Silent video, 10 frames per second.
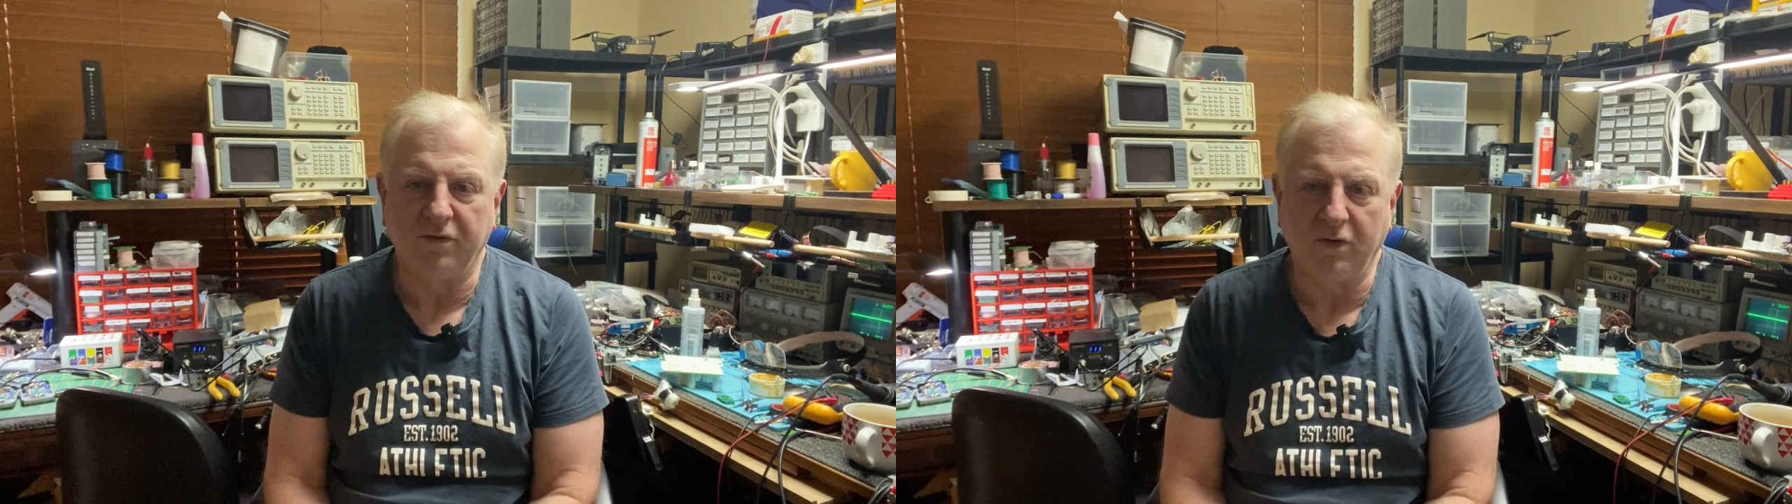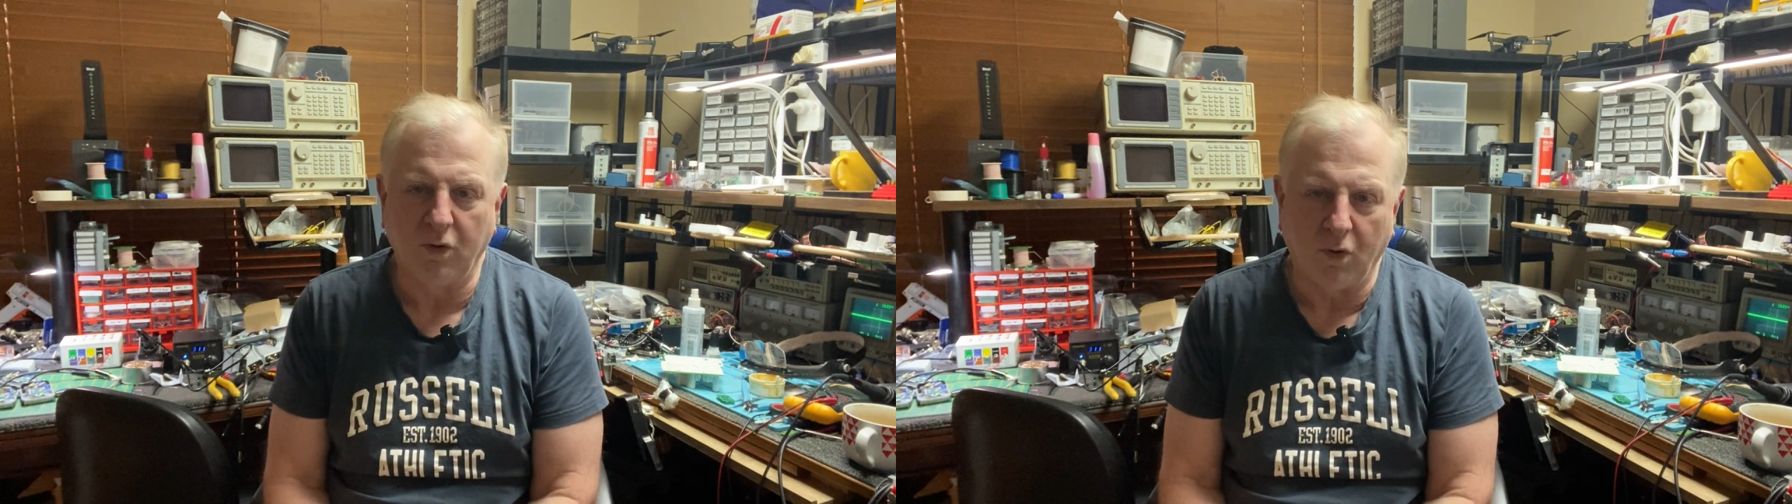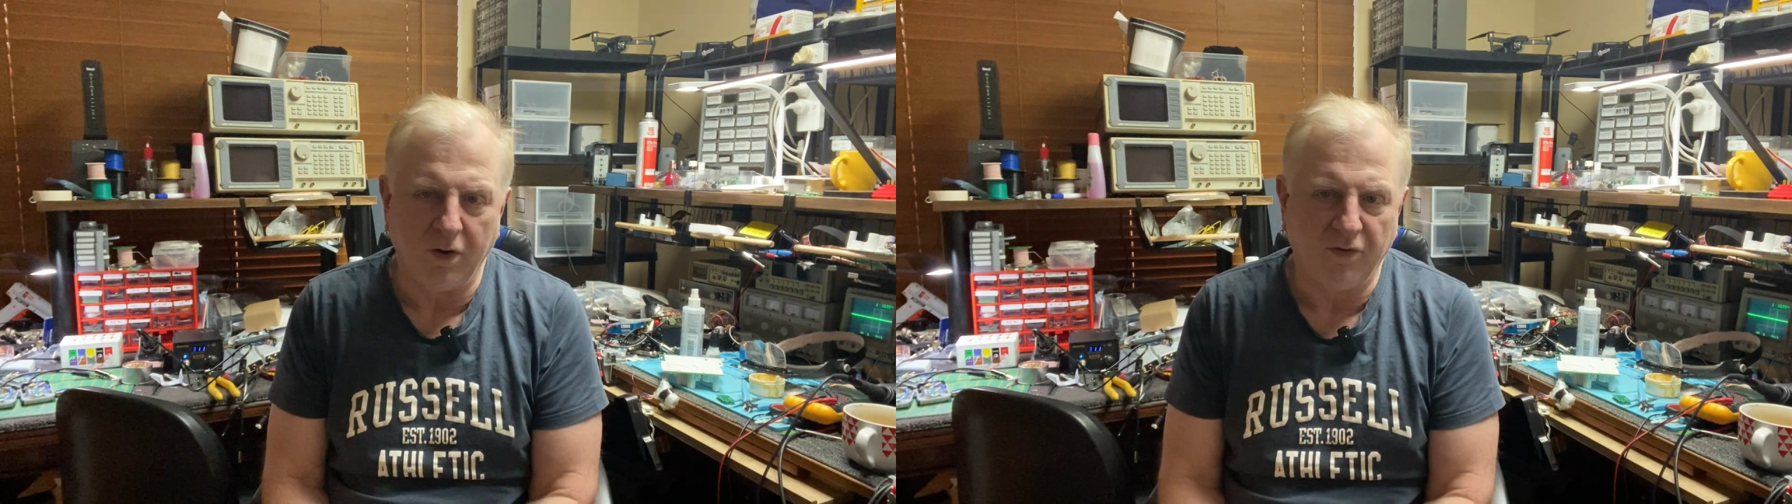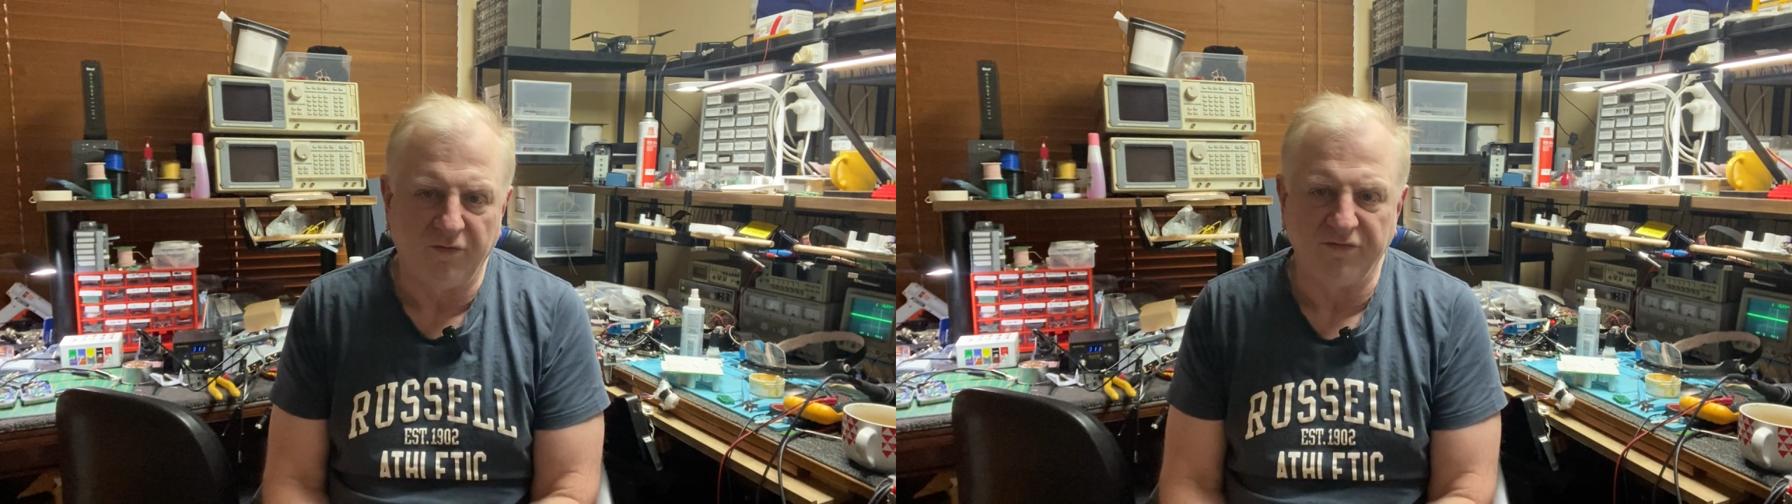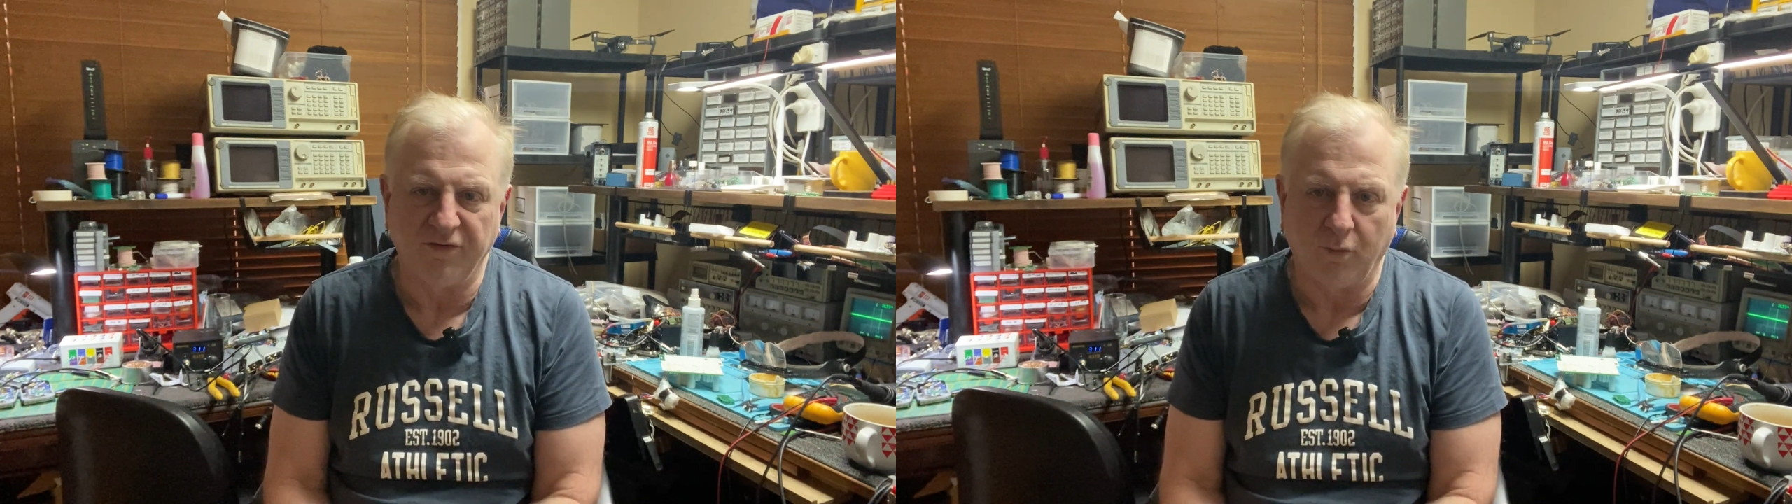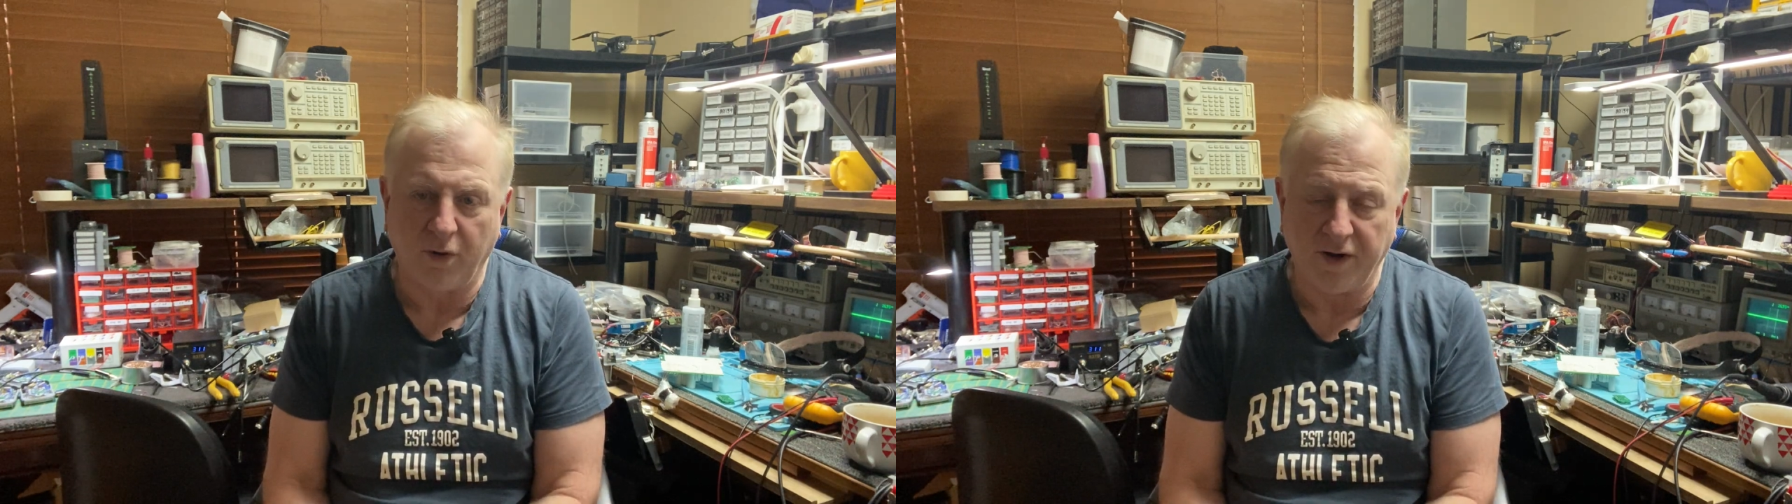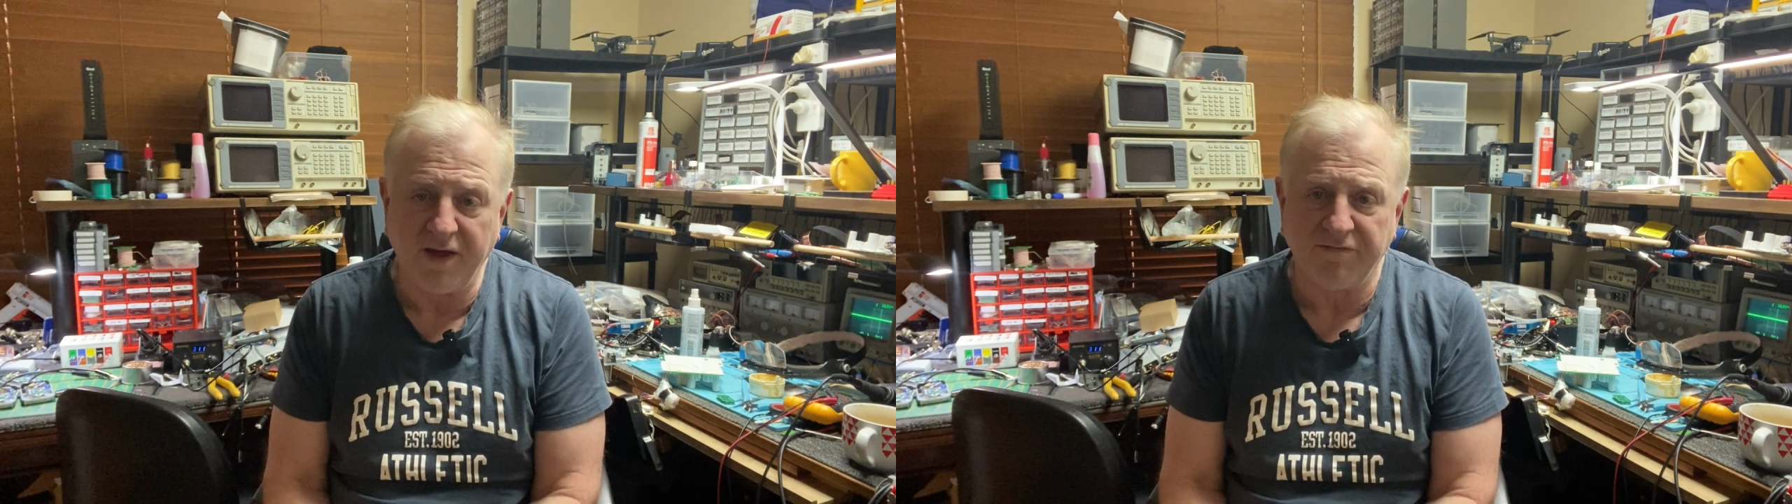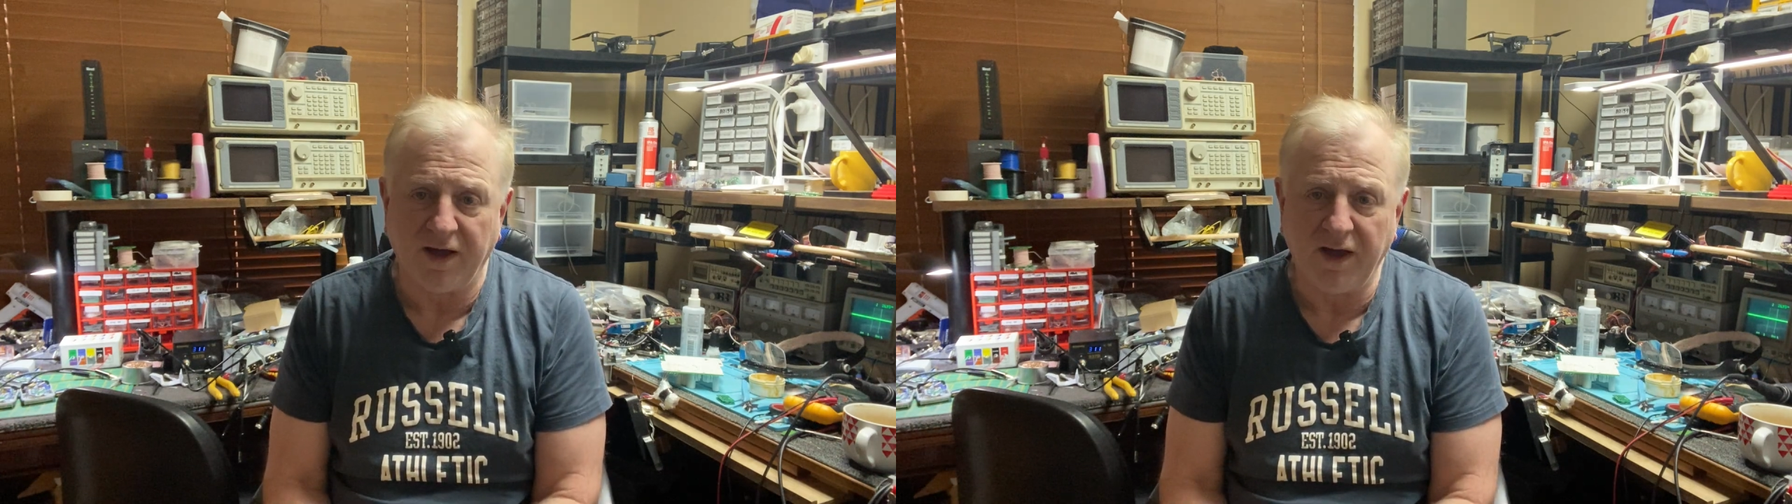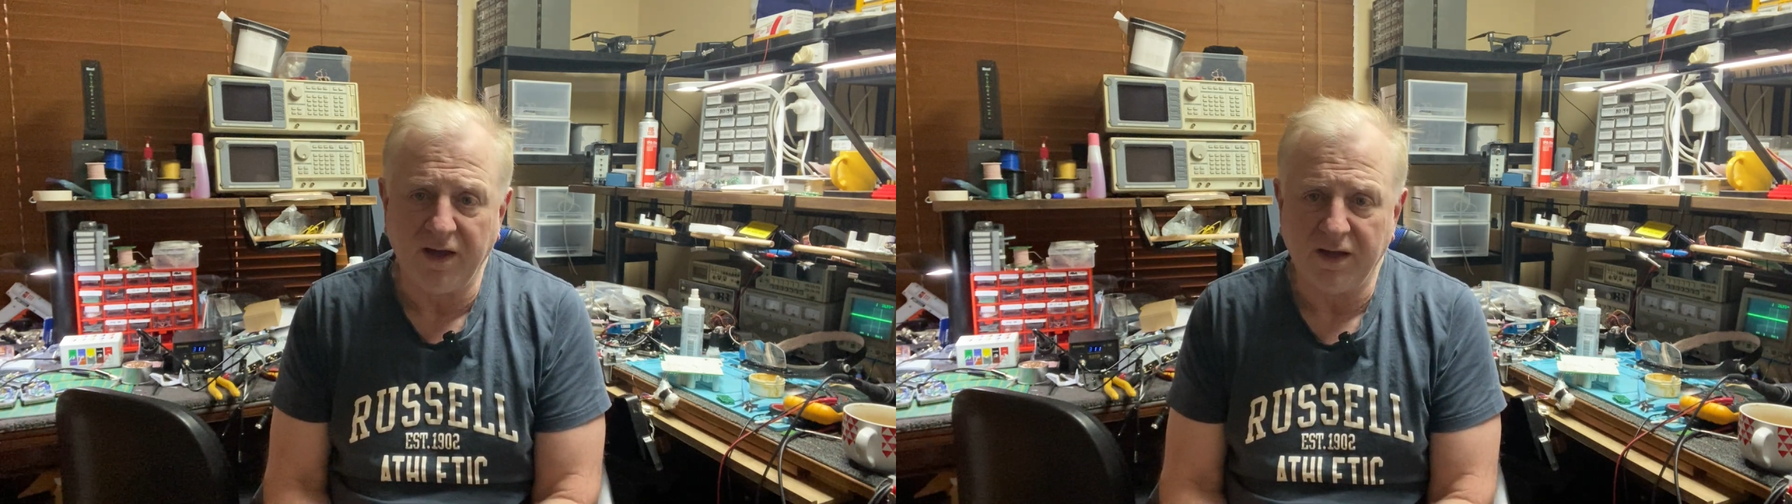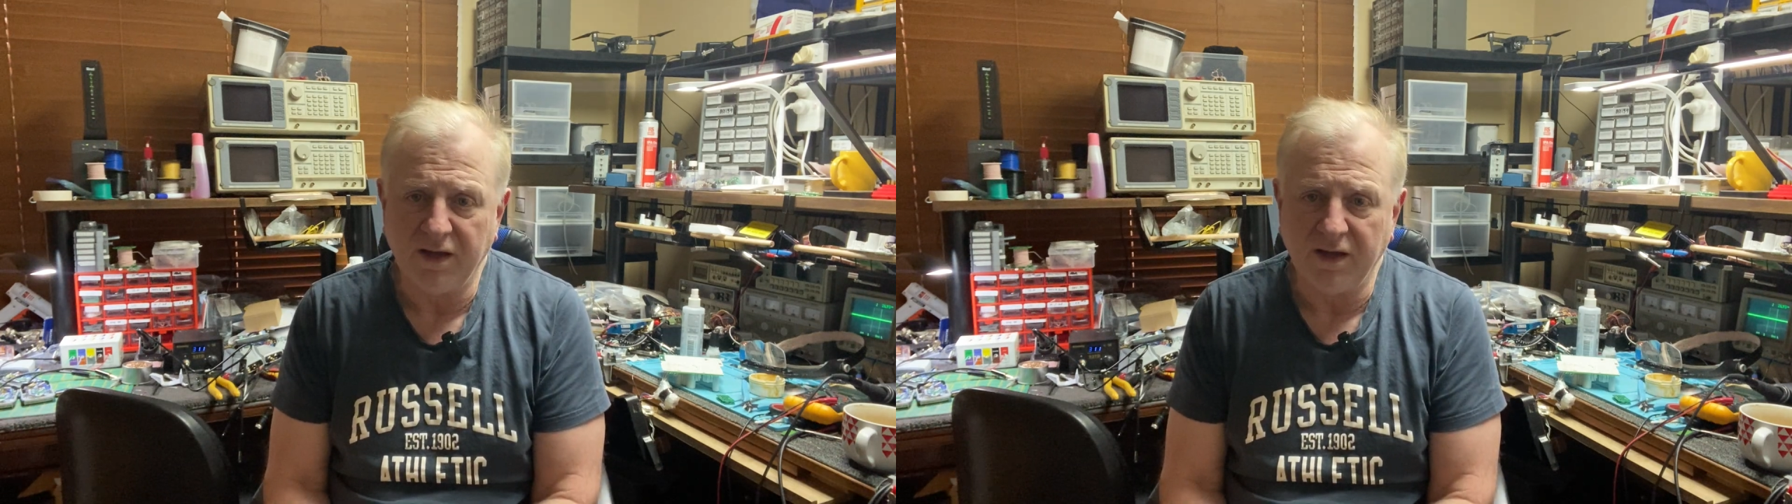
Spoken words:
coils or whatever,